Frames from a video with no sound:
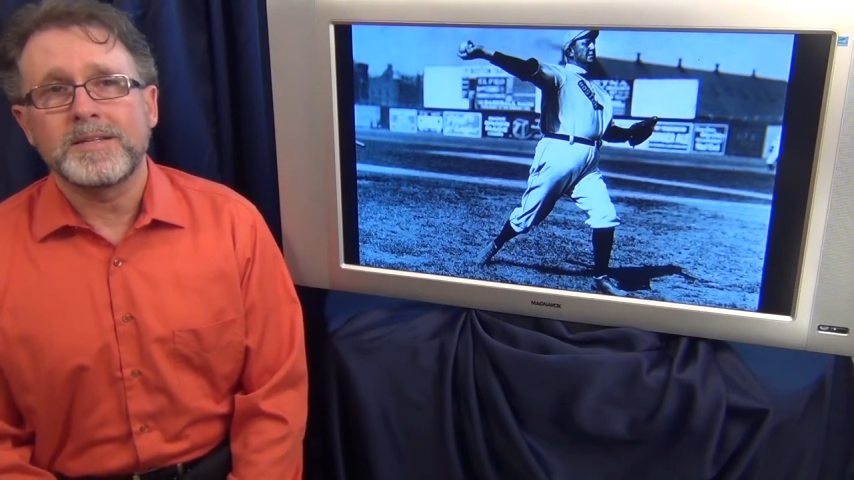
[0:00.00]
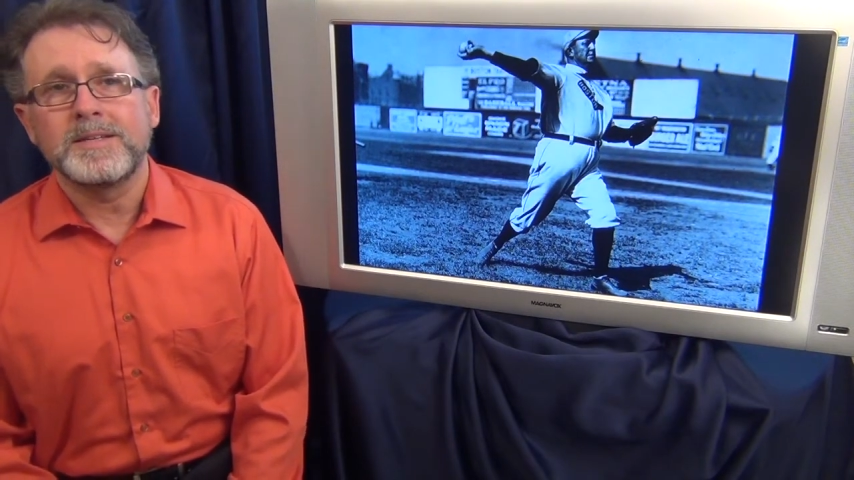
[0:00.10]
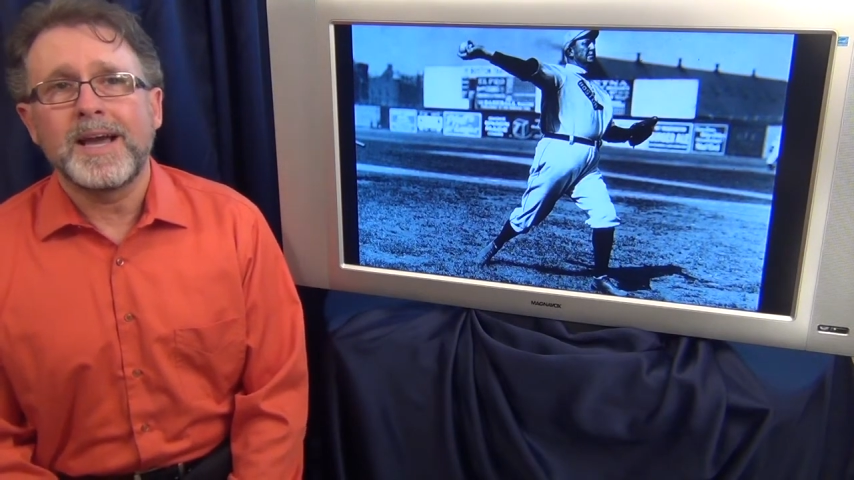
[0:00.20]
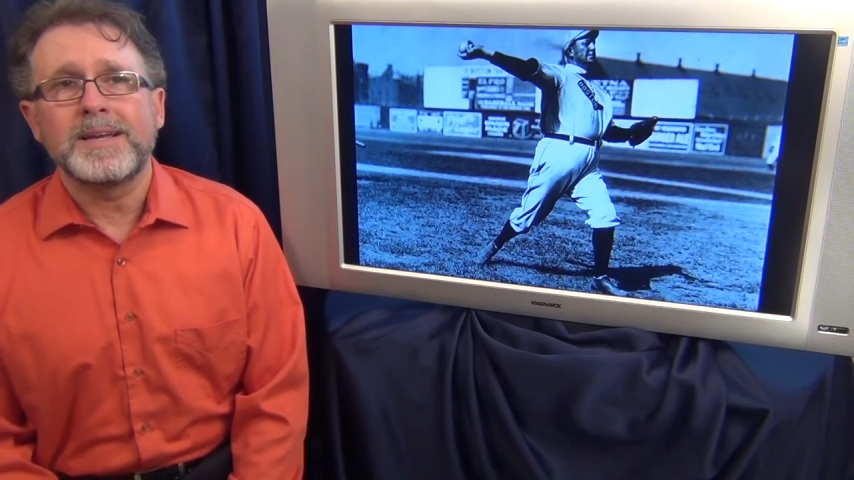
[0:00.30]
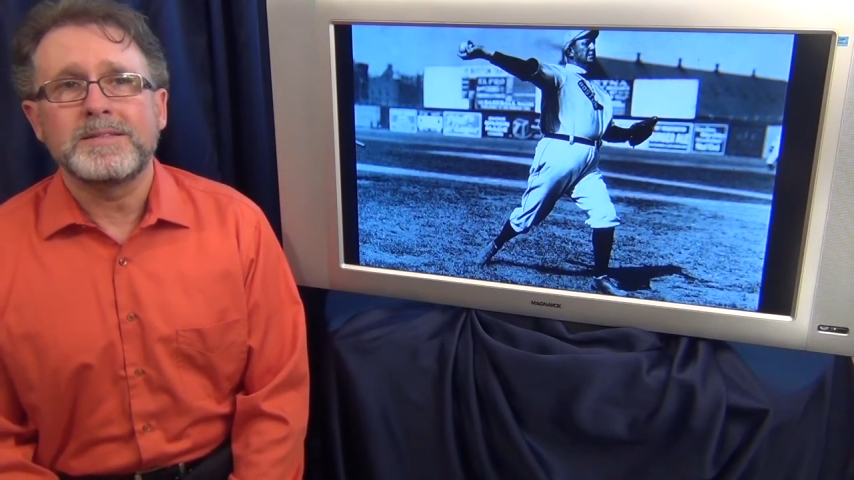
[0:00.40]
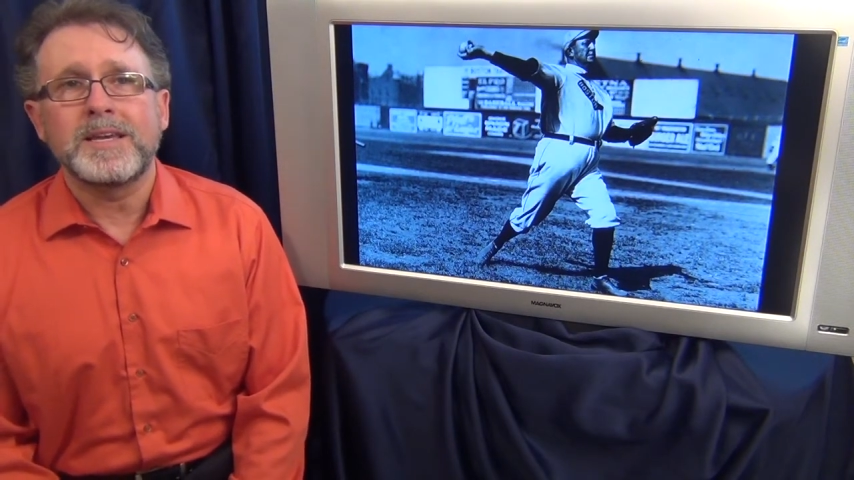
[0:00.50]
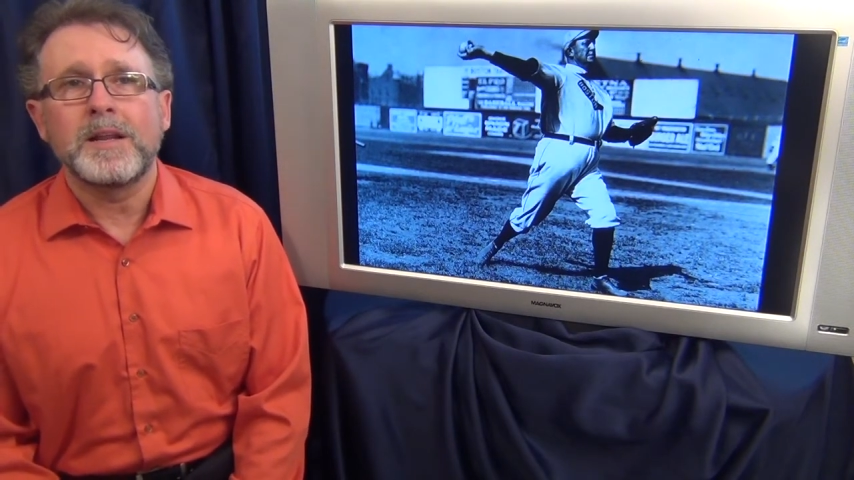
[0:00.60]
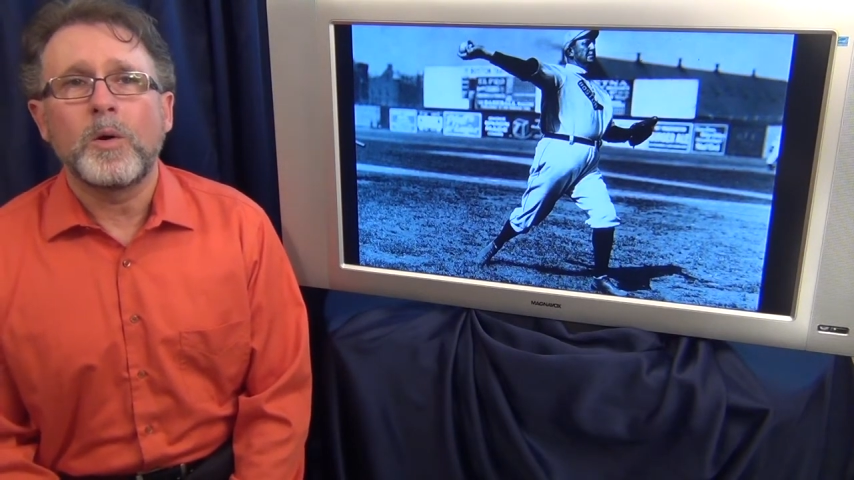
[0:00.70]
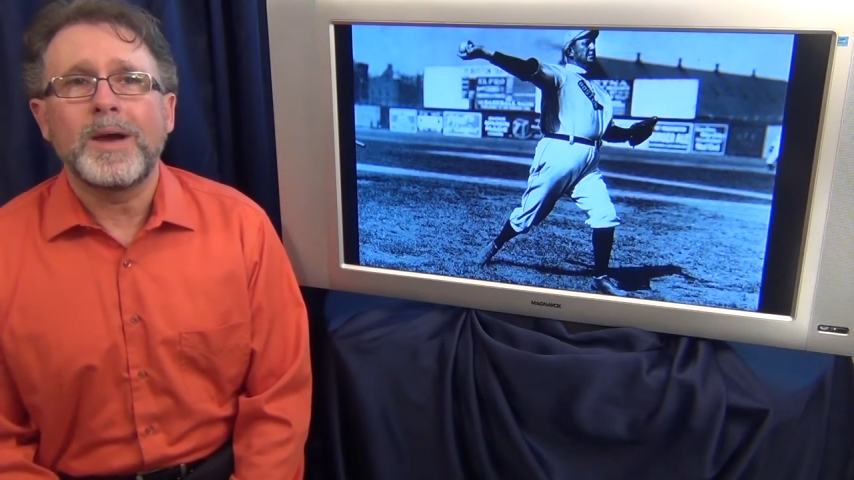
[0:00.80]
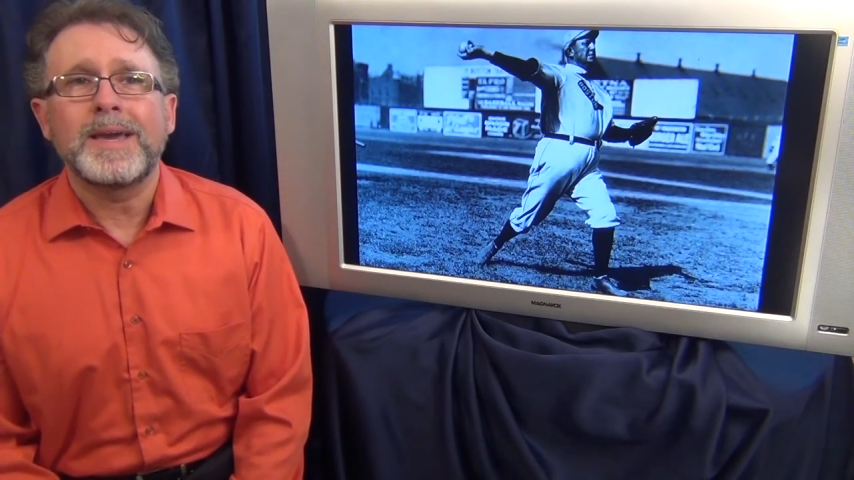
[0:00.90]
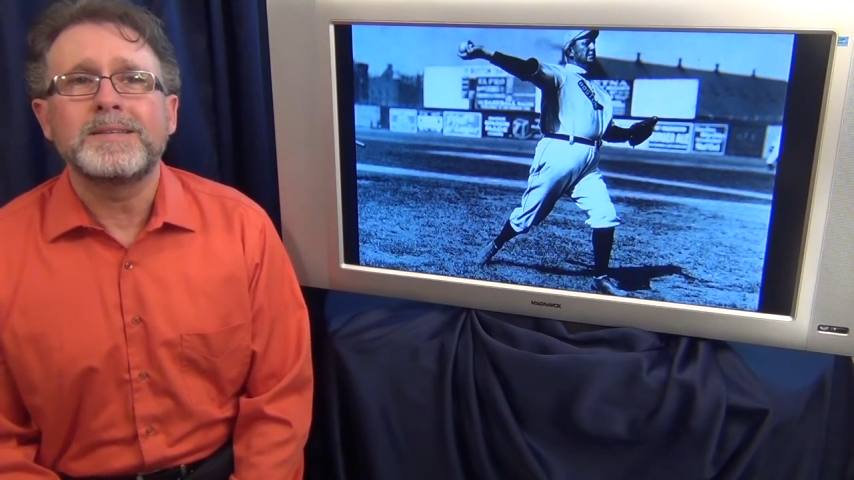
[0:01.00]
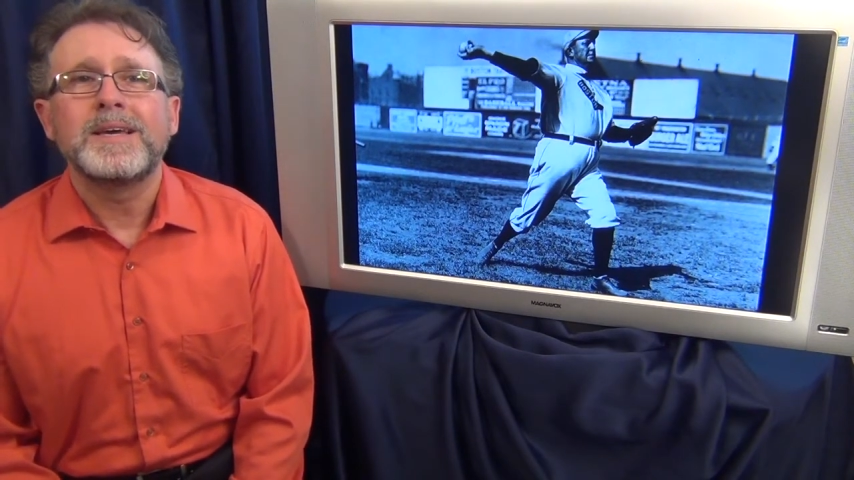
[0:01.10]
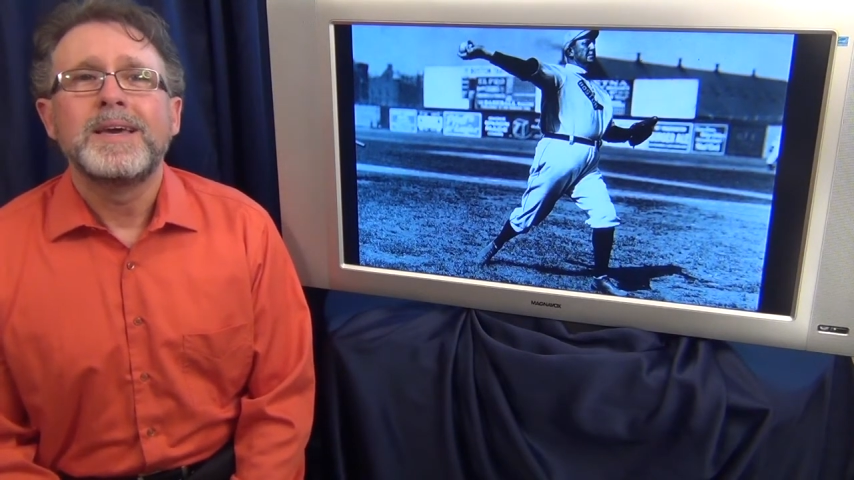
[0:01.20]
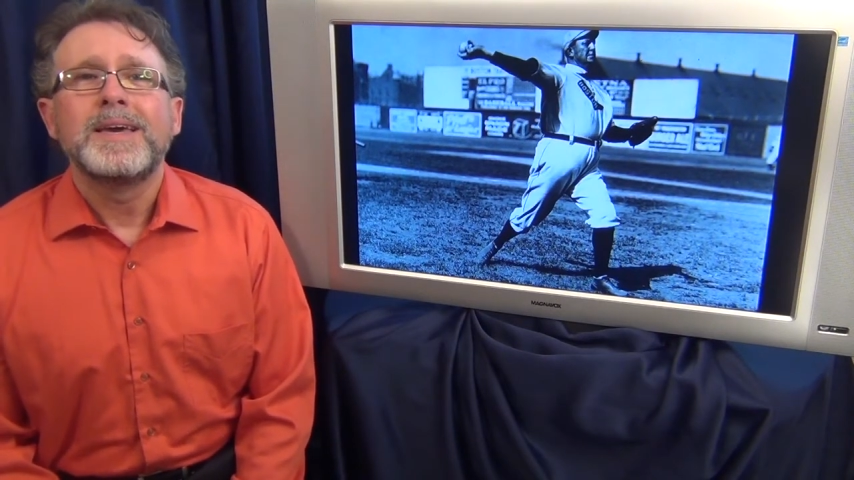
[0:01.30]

in 1908,